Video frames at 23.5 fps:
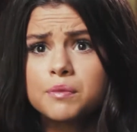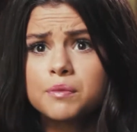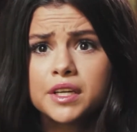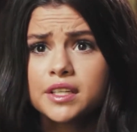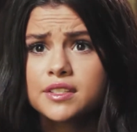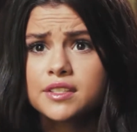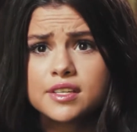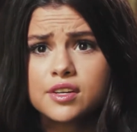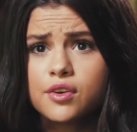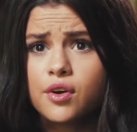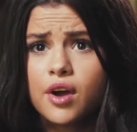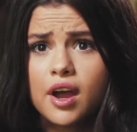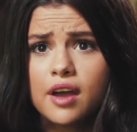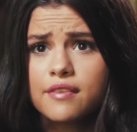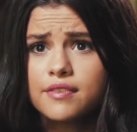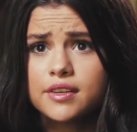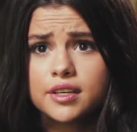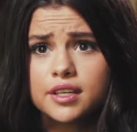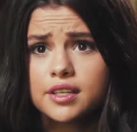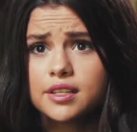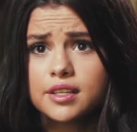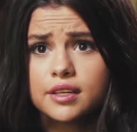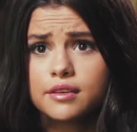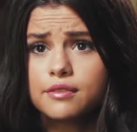further ado,
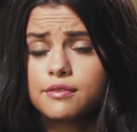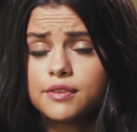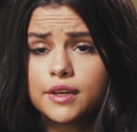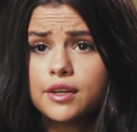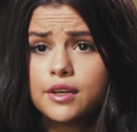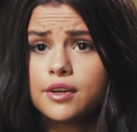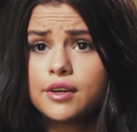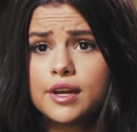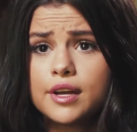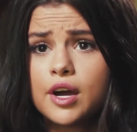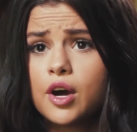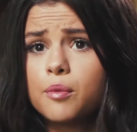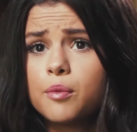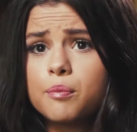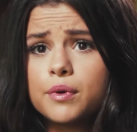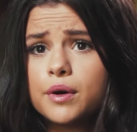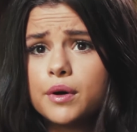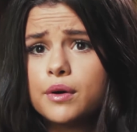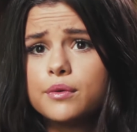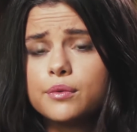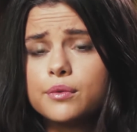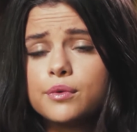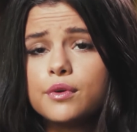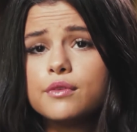let's hop on right to
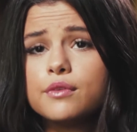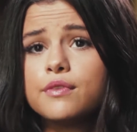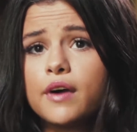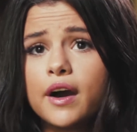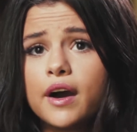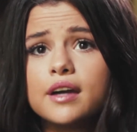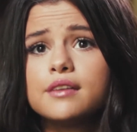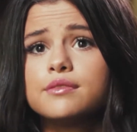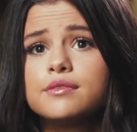the video.